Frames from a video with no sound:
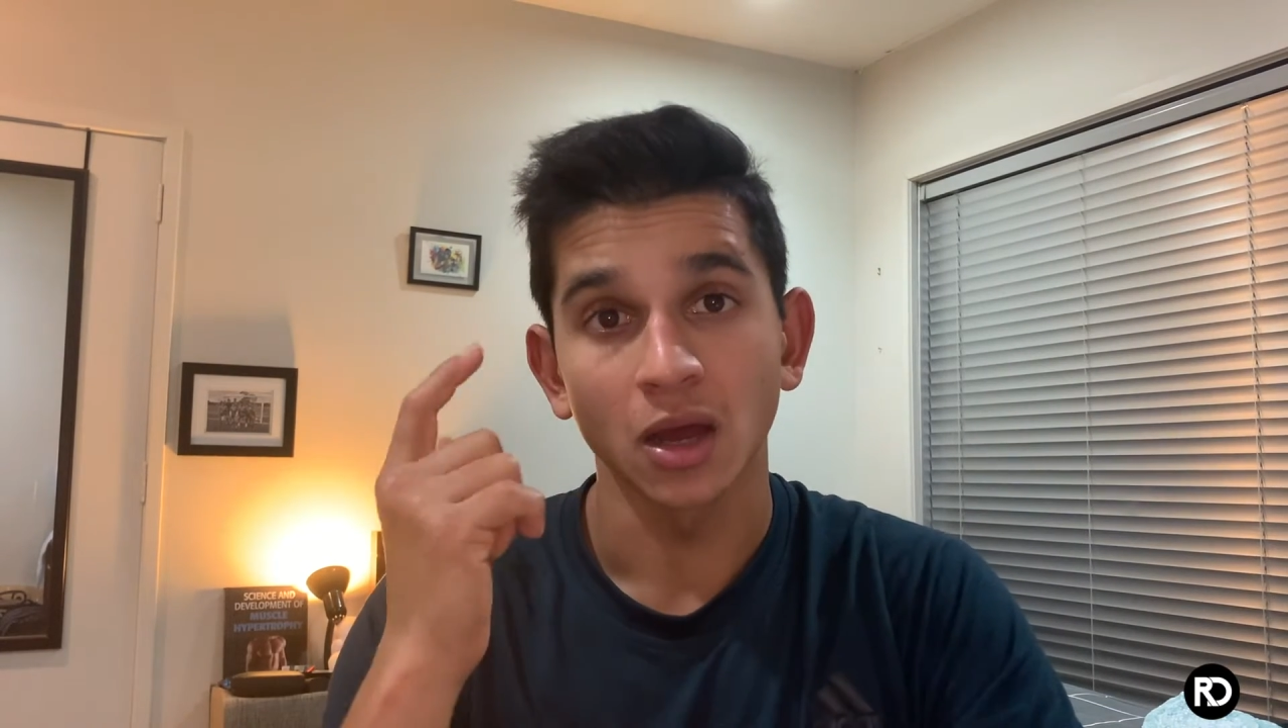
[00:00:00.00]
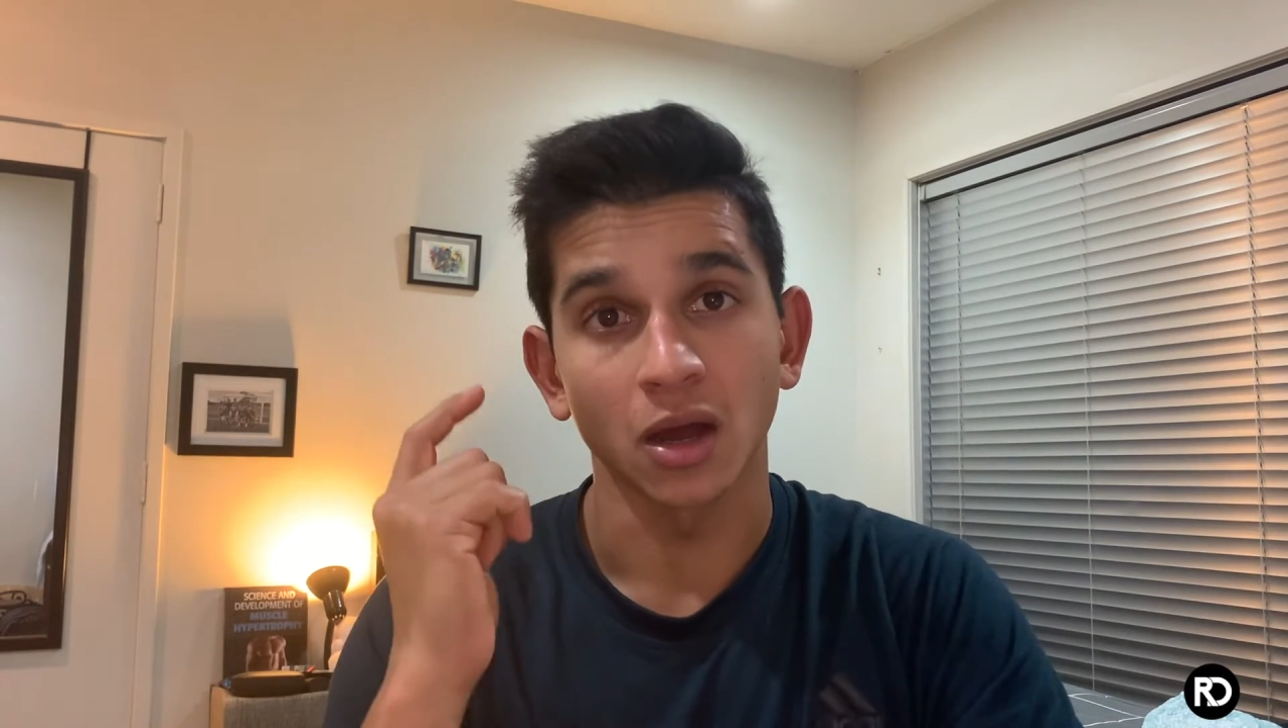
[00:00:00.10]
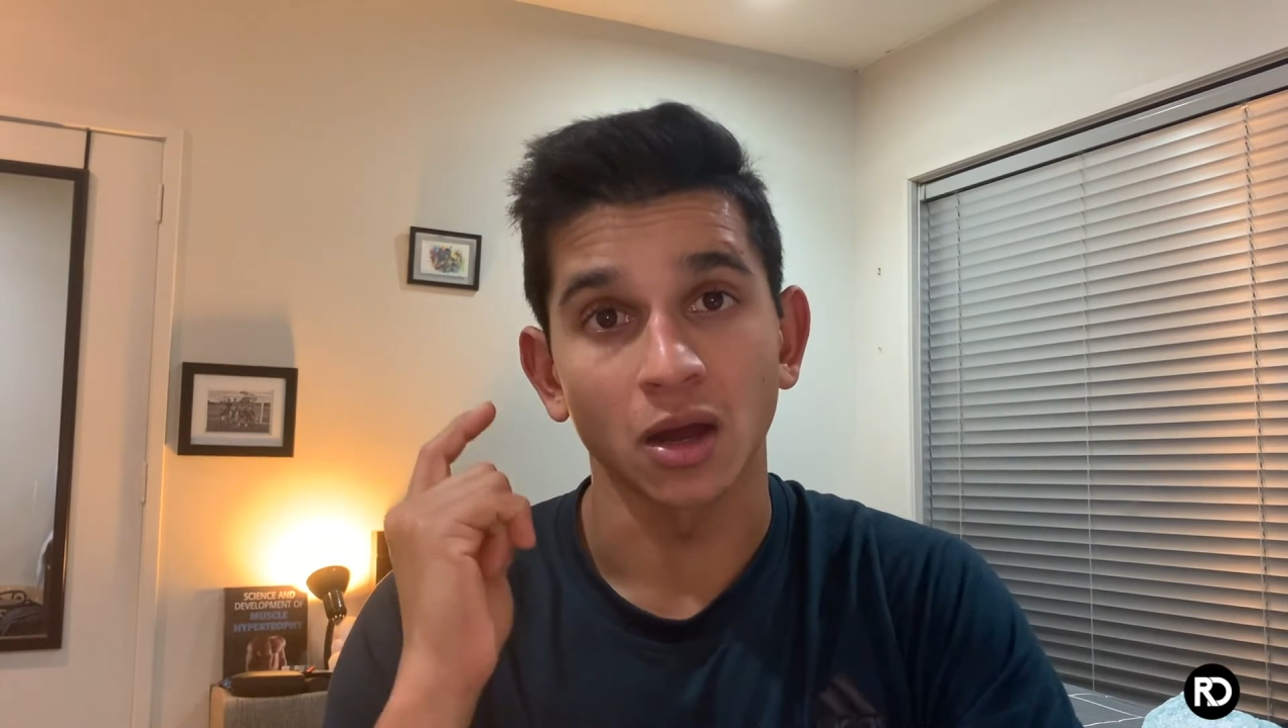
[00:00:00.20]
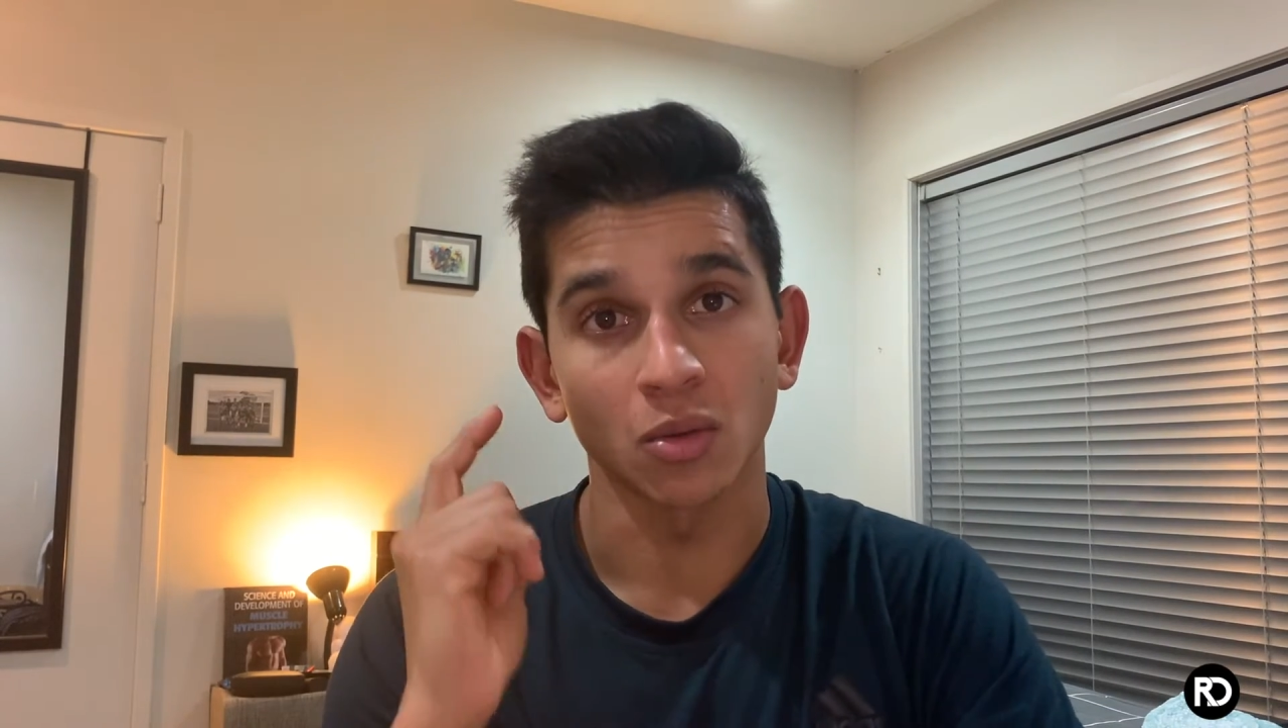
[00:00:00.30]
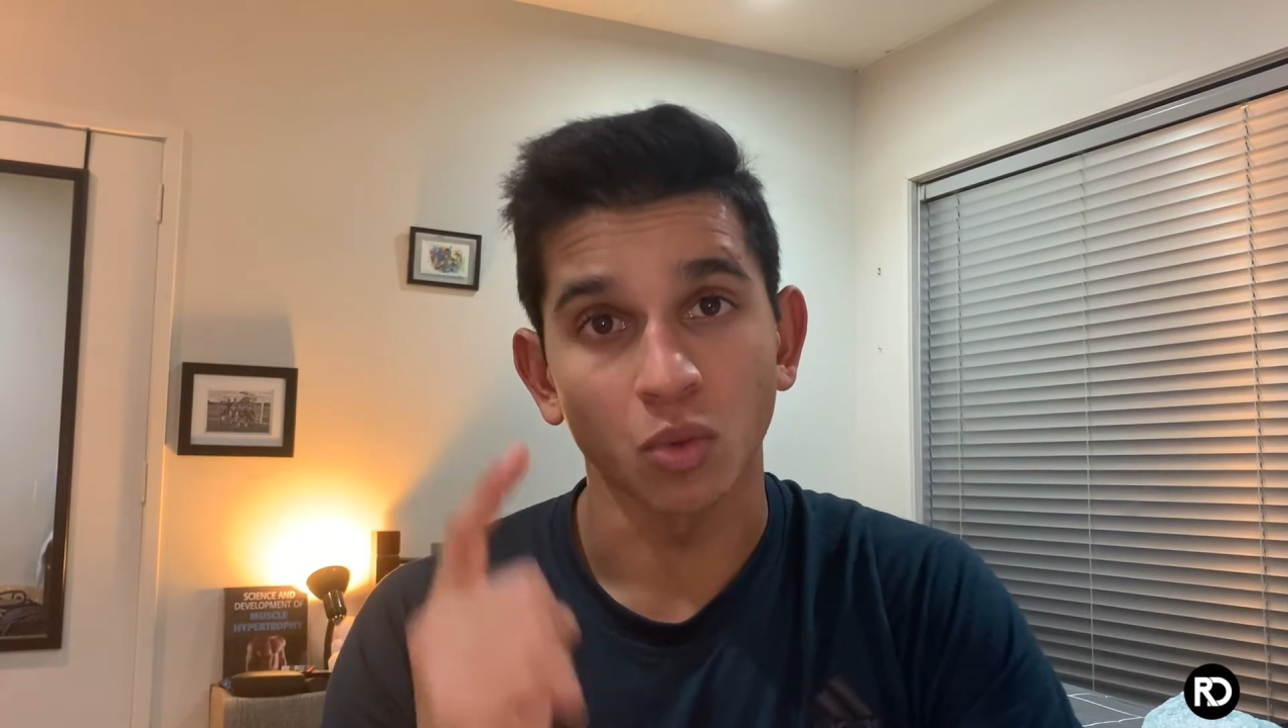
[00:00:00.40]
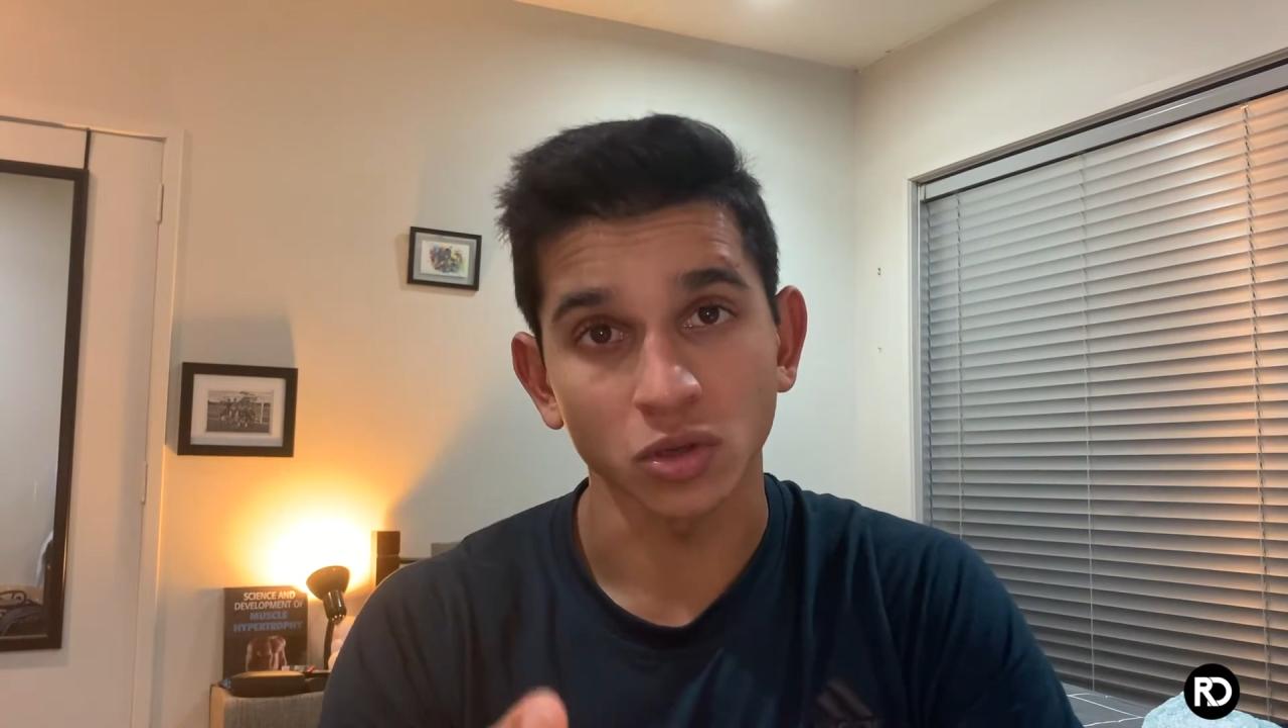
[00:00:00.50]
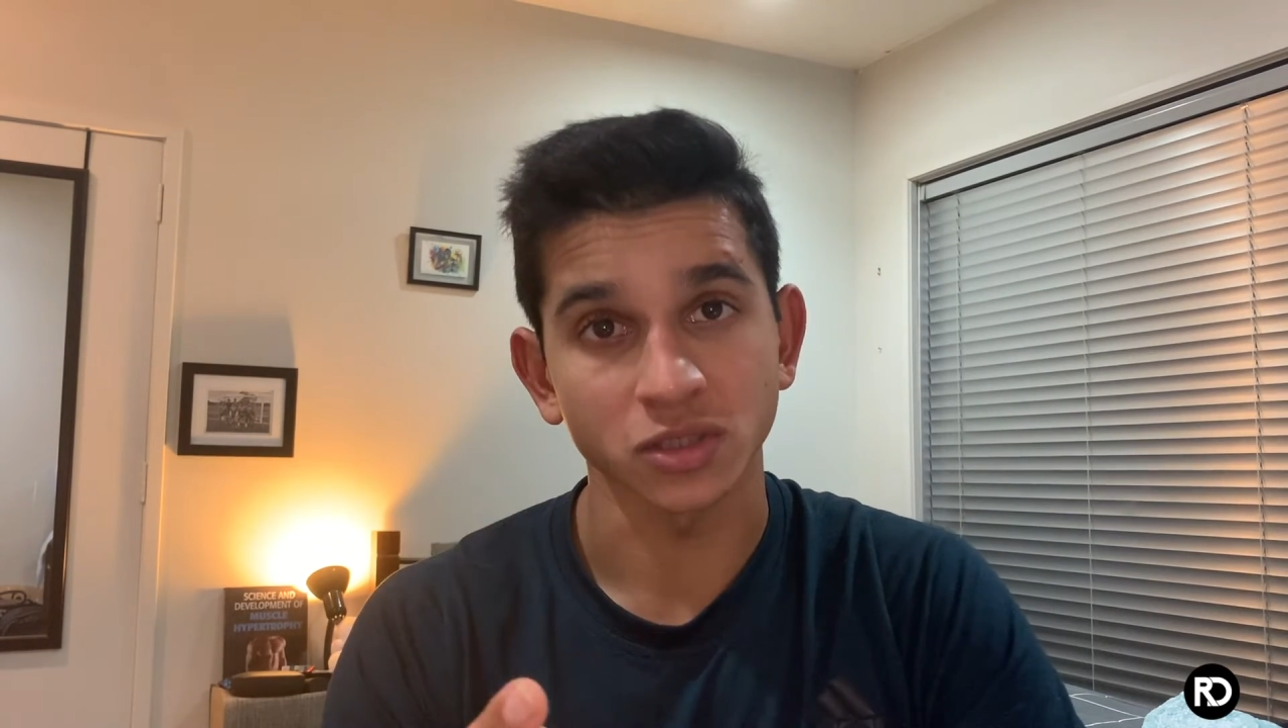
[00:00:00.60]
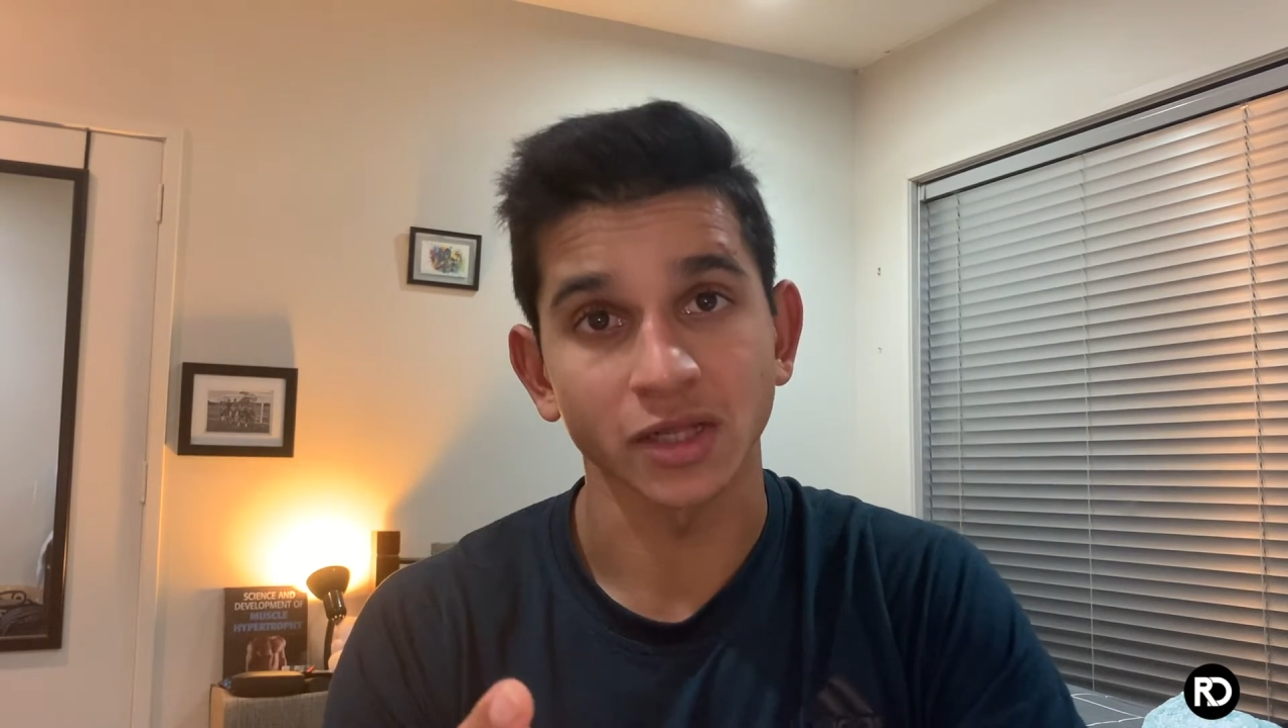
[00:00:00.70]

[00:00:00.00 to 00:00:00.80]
uh, watch